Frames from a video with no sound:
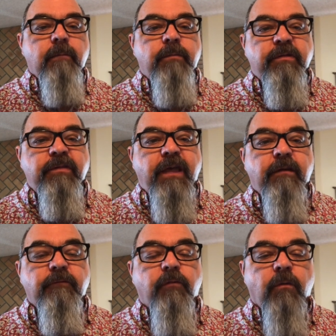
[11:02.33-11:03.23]
But
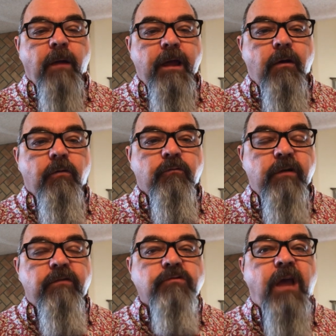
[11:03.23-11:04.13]
then for my own
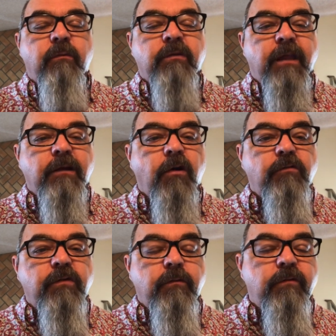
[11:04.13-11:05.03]
research, I would then go
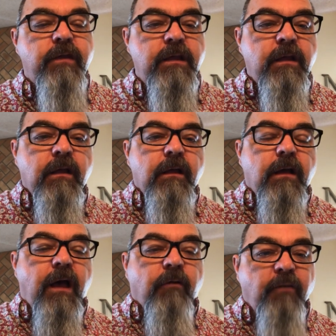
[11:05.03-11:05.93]
to the
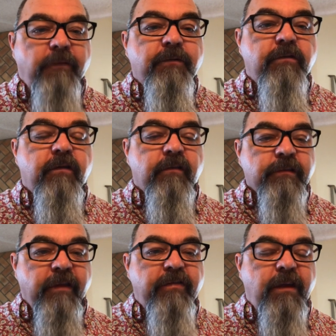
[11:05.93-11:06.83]
uh, references
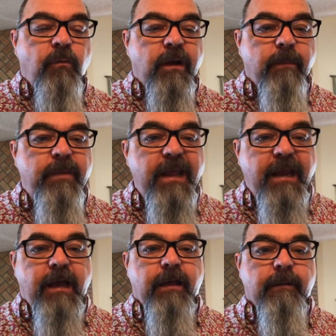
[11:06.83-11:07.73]
listed in
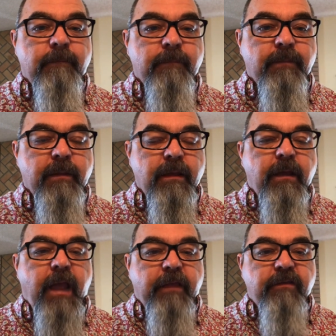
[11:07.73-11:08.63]
Wikipedia
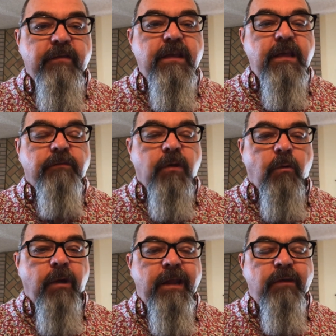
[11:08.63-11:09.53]
and see if there
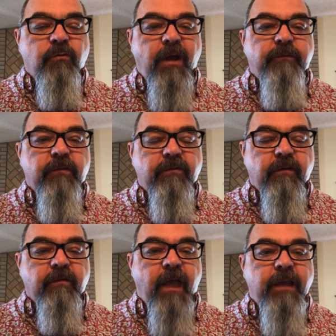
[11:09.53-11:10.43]
were any
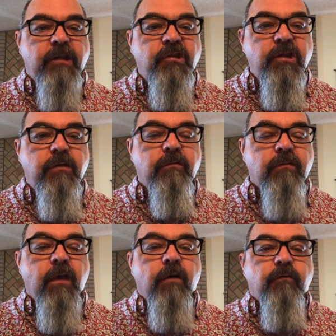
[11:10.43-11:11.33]
references I could
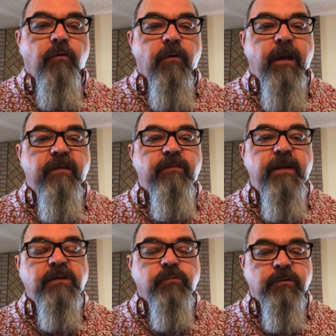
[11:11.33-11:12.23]
use for my
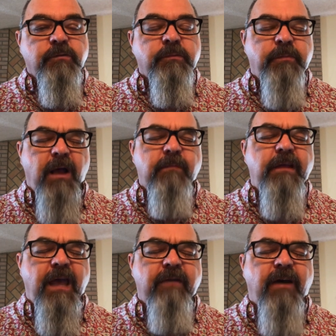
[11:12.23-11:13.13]
speech, which would
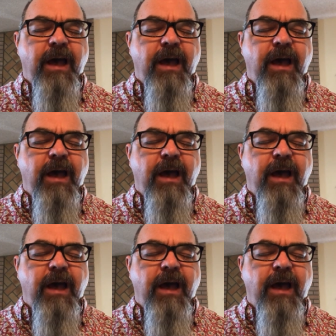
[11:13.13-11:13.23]
probably have a